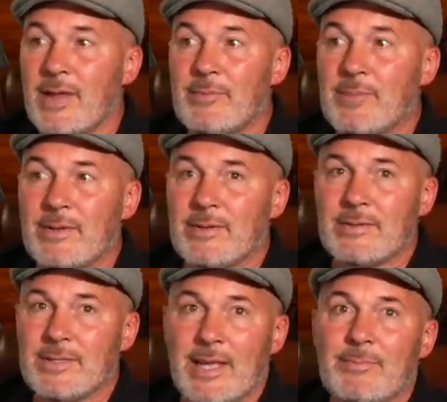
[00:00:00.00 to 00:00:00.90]
I'd be
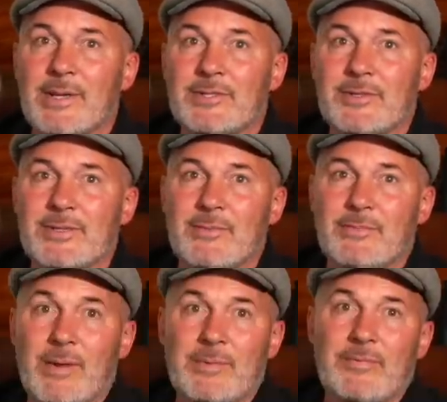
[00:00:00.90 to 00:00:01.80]
taking pictures and
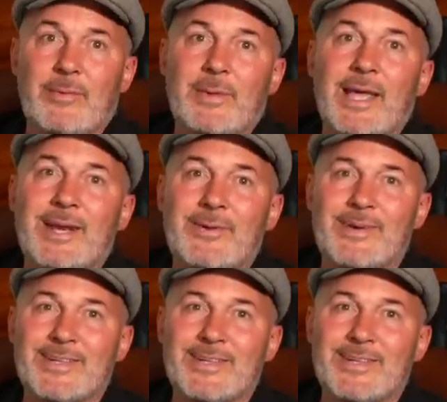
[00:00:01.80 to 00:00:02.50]
probably filming anyway.